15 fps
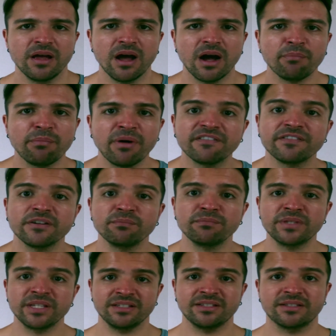Apart from
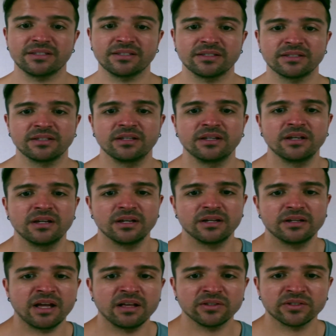this,
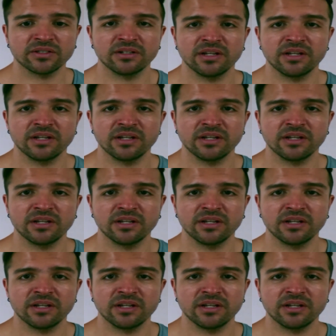now is an